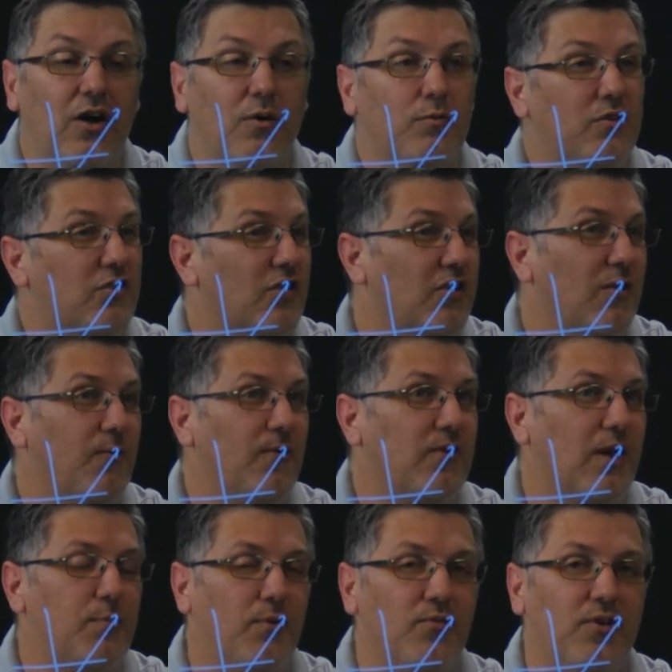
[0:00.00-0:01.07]
Just a different
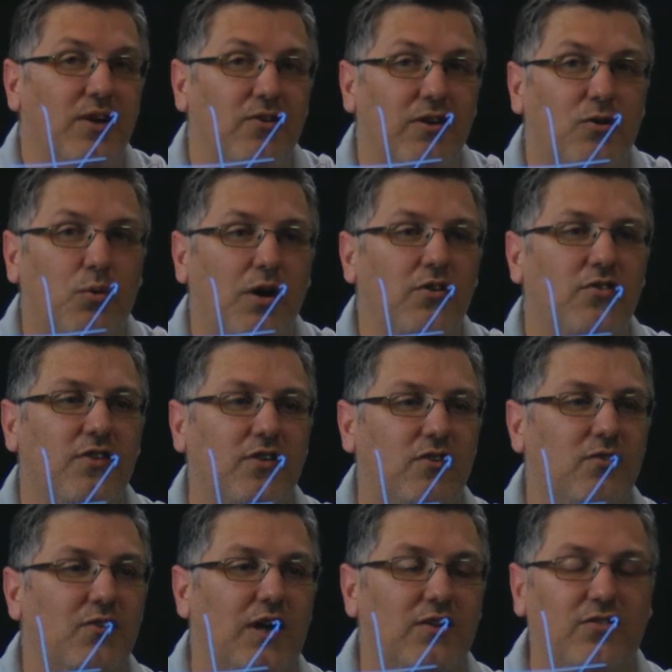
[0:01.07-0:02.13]
type of linear equation that
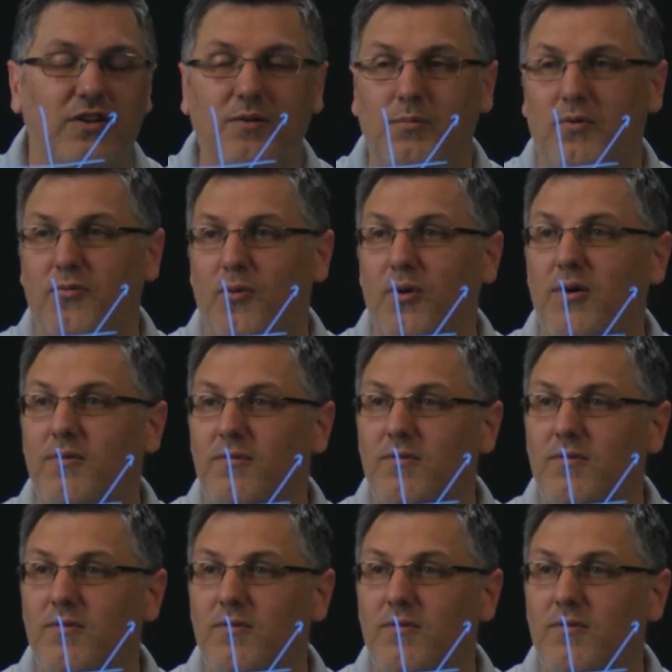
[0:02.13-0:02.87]
you've not seen before.